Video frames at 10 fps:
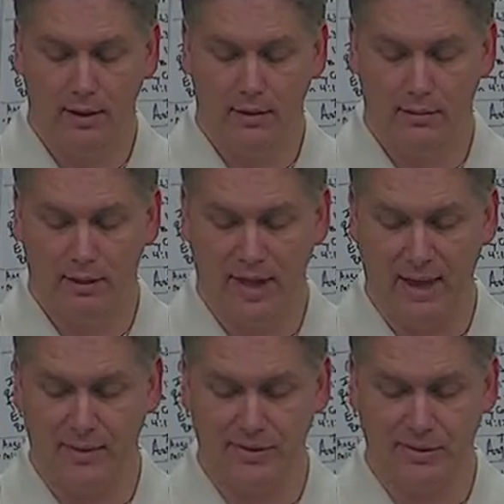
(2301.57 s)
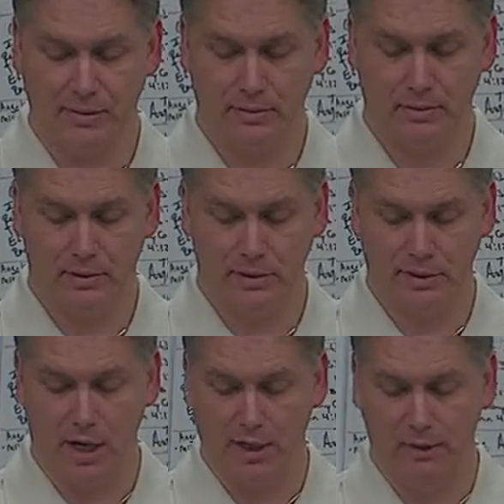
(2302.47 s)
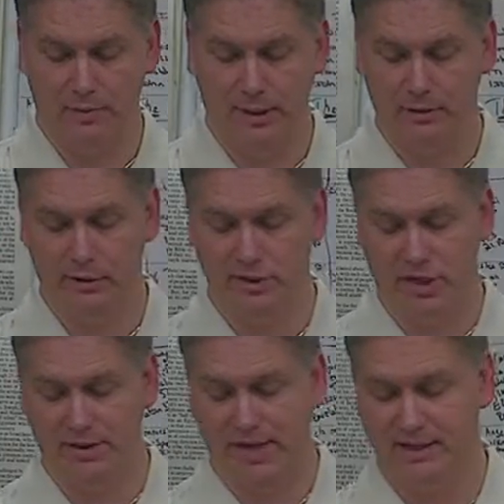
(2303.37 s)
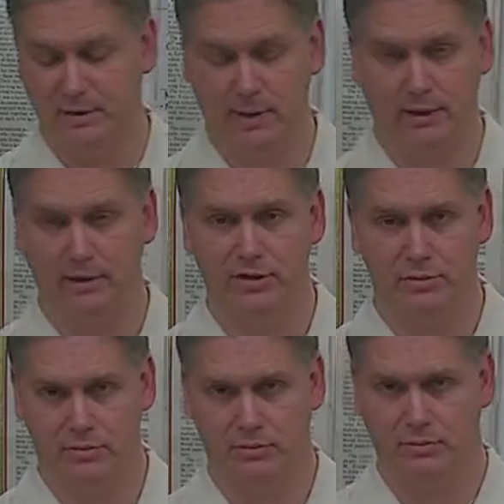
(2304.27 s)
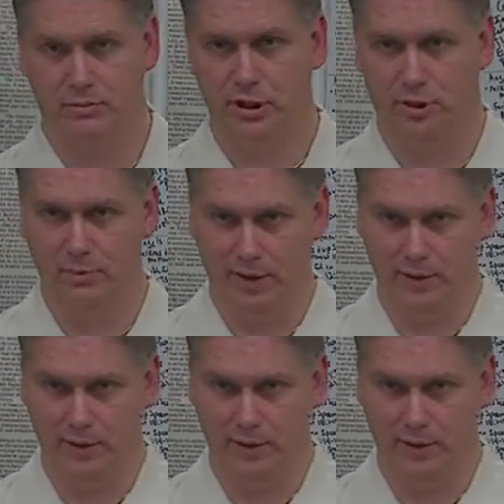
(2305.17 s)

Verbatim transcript: Well, that was to talking to Peter and John, that's the regular angel, to he your said, point.